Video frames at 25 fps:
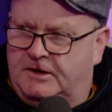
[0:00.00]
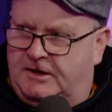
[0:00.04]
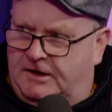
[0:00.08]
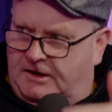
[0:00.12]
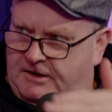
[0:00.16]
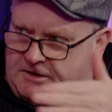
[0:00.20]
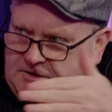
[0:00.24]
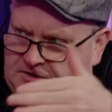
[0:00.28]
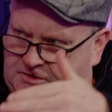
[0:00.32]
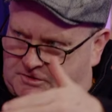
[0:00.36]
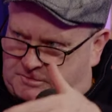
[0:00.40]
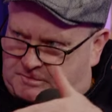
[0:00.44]

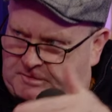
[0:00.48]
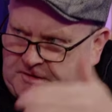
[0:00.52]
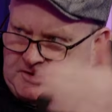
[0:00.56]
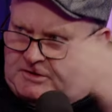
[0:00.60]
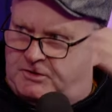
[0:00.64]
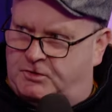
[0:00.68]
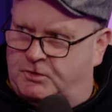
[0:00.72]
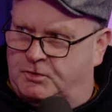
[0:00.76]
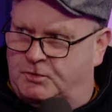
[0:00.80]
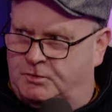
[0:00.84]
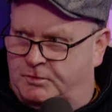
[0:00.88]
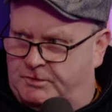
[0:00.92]
and
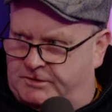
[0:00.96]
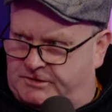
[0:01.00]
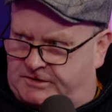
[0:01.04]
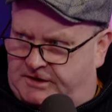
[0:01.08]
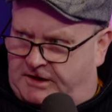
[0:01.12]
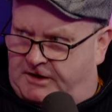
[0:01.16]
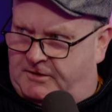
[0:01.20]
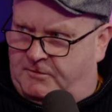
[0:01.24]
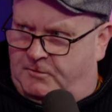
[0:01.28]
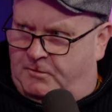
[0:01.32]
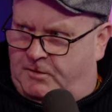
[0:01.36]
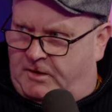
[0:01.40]
Smeaton was
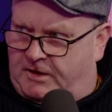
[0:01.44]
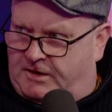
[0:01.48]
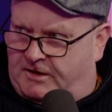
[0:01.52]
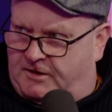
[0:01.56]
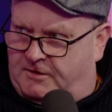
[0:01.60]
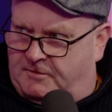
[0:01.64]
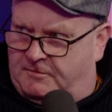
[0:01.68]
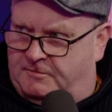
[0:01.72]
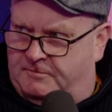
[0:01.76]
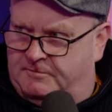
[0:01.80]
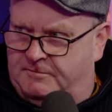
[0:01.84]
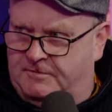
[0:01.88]
in one
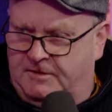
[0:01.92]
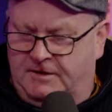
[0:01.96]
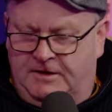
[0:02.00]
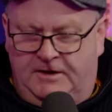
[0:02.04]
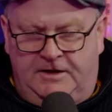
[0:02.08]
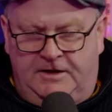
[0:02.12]
of them.